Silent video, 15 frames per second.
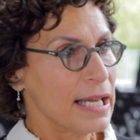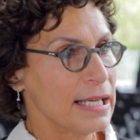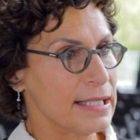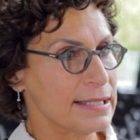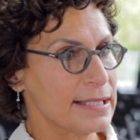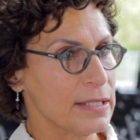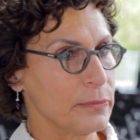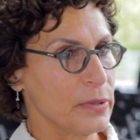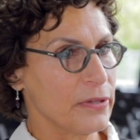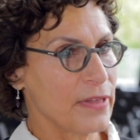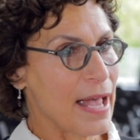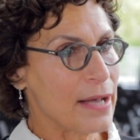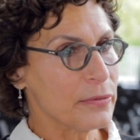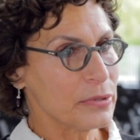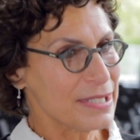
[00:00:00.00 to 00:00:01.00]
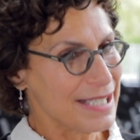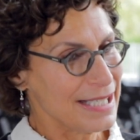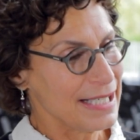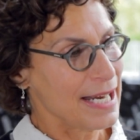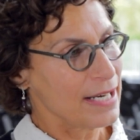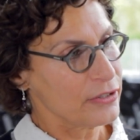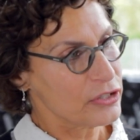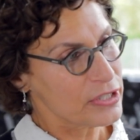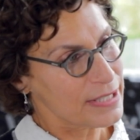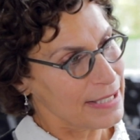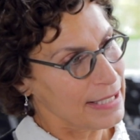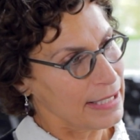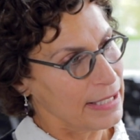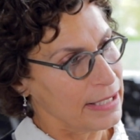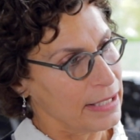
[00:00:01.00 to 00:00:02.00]
is that without
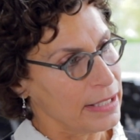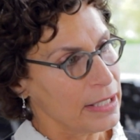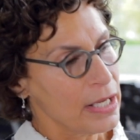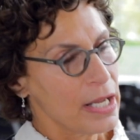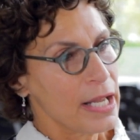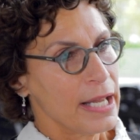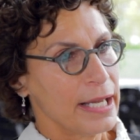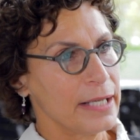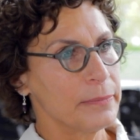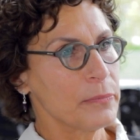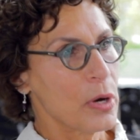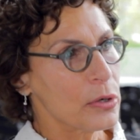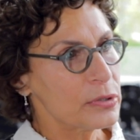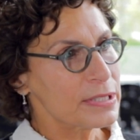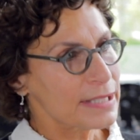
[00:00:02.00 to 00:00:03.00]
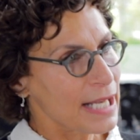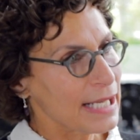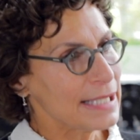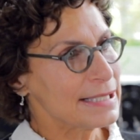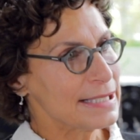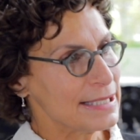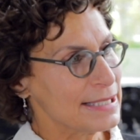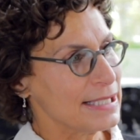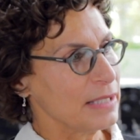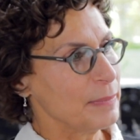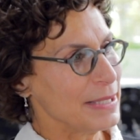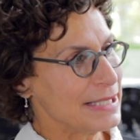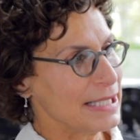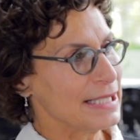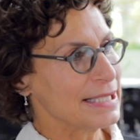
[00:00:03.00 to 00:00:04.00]
THC, in most cases,
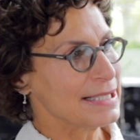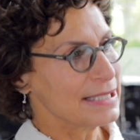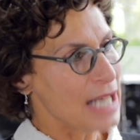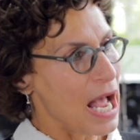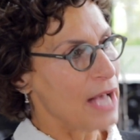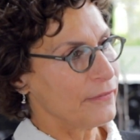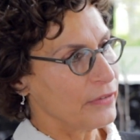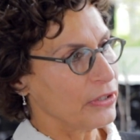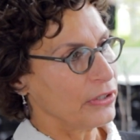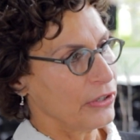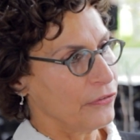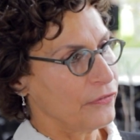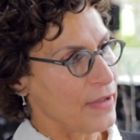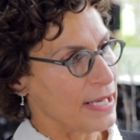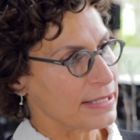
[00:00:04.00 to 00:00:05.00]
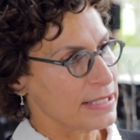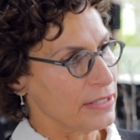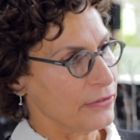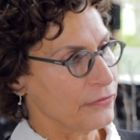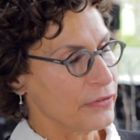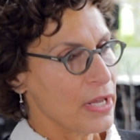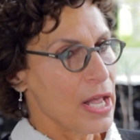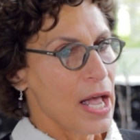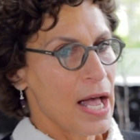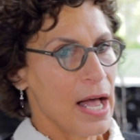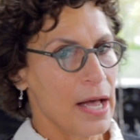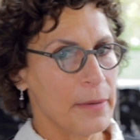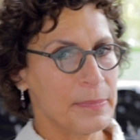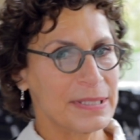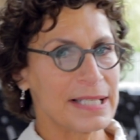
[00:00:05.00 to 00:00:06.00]
CBD is not very effective.
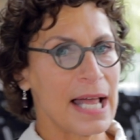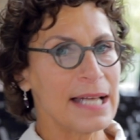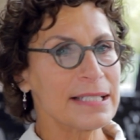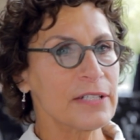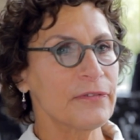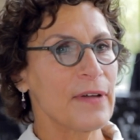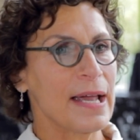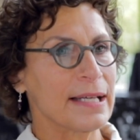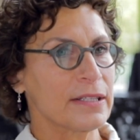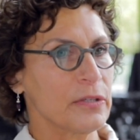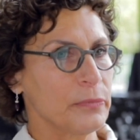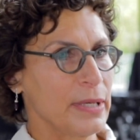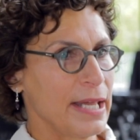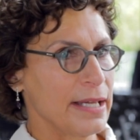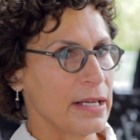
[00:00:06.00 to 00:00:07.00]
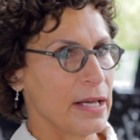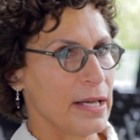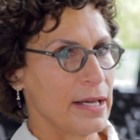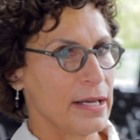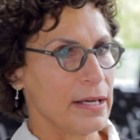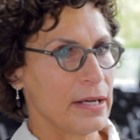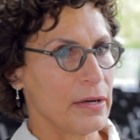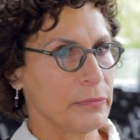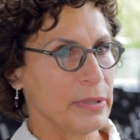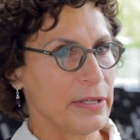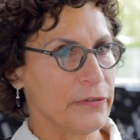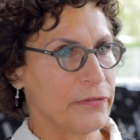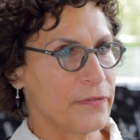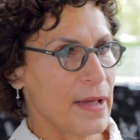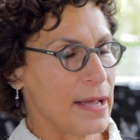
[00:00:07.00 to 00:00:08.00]
Besides the fact that we
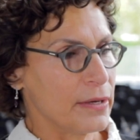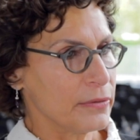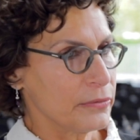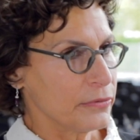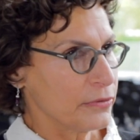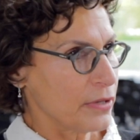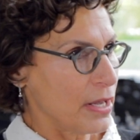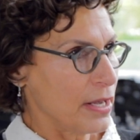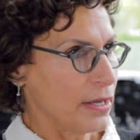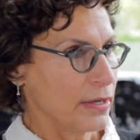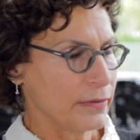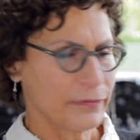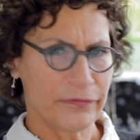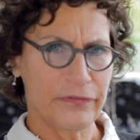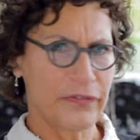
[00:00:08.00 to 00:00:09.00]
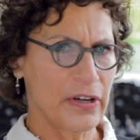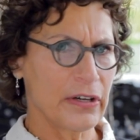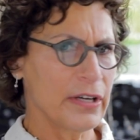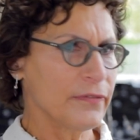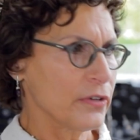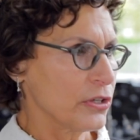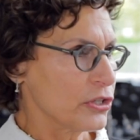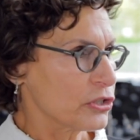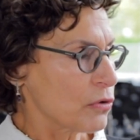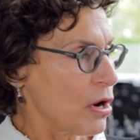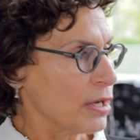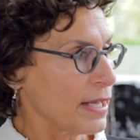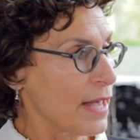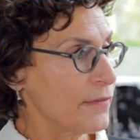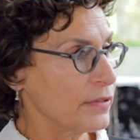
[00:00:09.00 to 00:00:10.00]
have found very, very
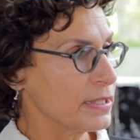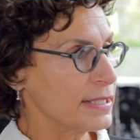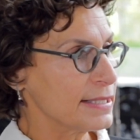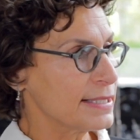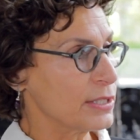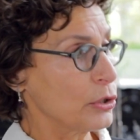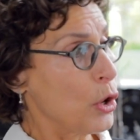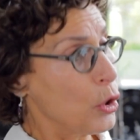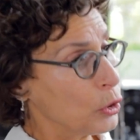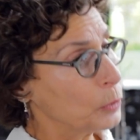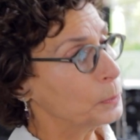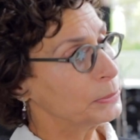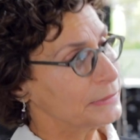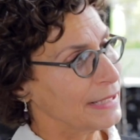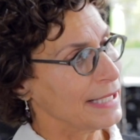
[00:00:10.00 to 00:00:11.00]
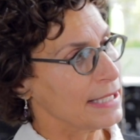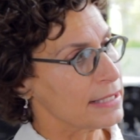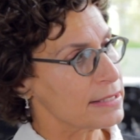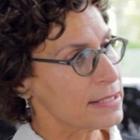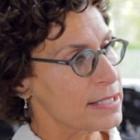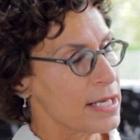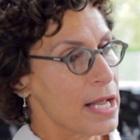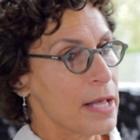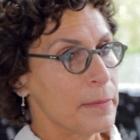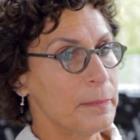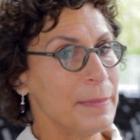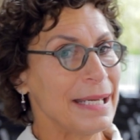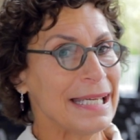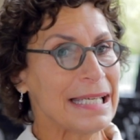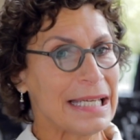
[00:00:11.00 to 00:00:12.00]
strong evidence that whole plant,
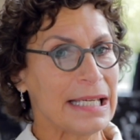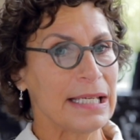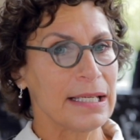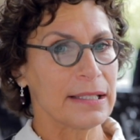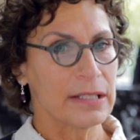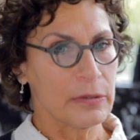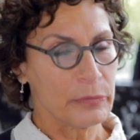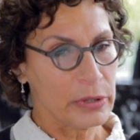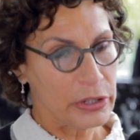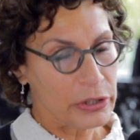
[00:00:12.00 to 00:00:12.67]
meaning that we